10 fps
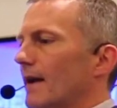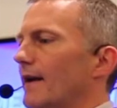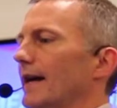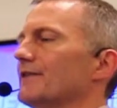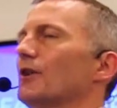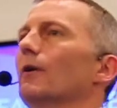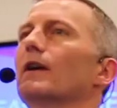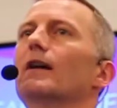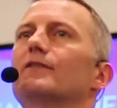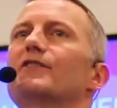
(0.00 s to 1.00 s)
All right,
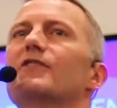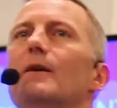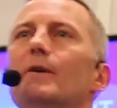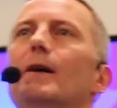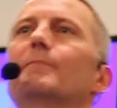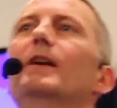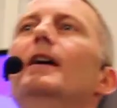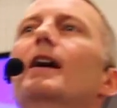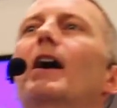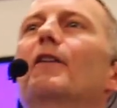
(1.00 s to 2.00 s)
so to sum up
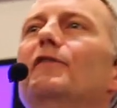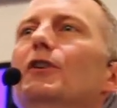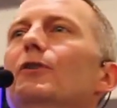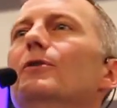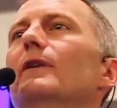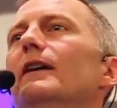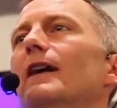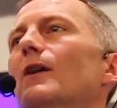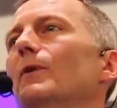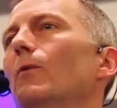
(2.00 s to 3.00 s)
our view
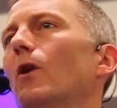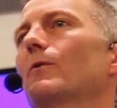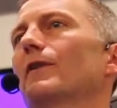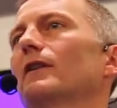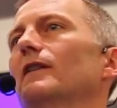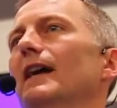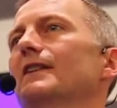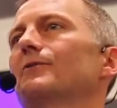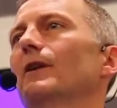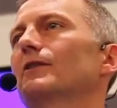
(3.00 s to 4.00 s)
and how we work with our
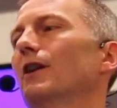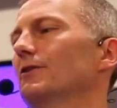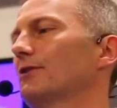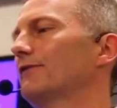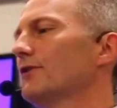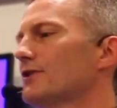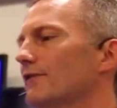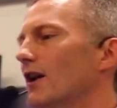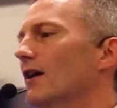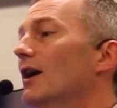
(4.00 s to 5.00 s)
clients around culture, first
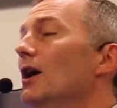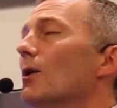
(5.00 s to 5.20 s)
of all,